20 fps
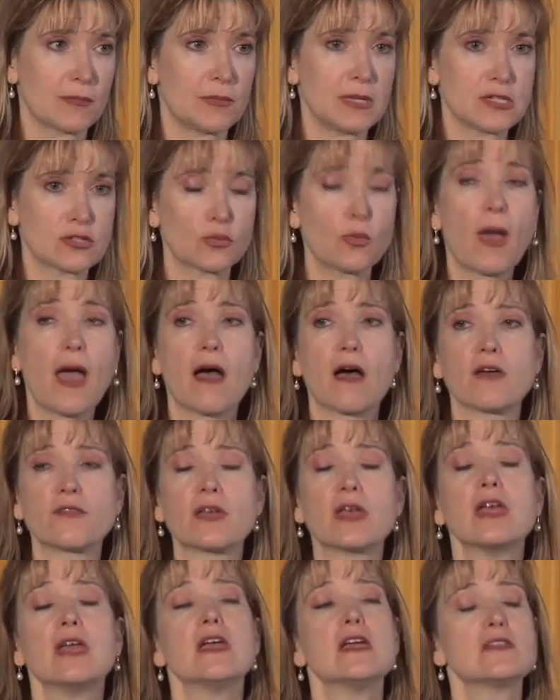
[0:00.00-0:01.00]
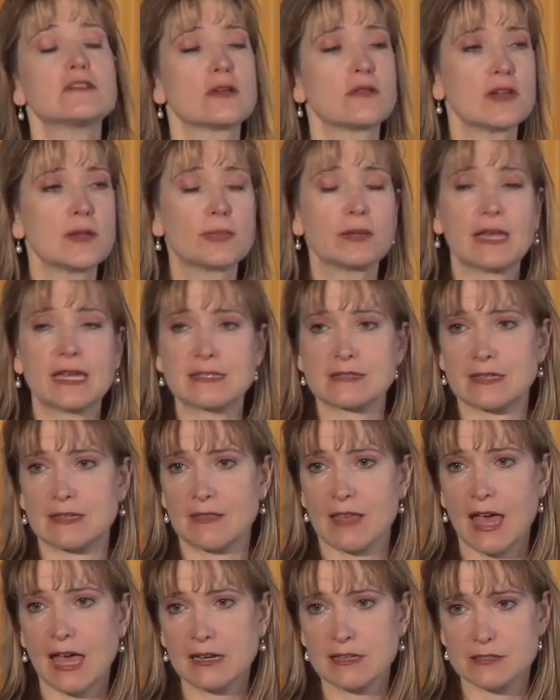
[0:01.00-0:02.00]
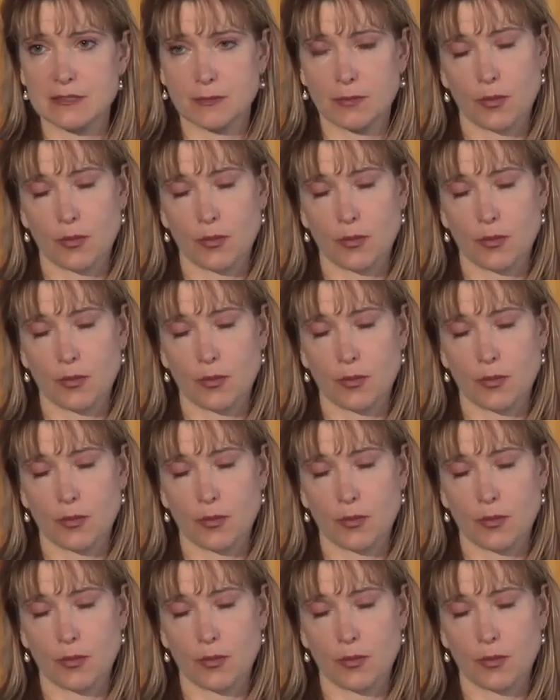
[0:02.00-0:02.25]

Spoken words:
of B12, so replacing that is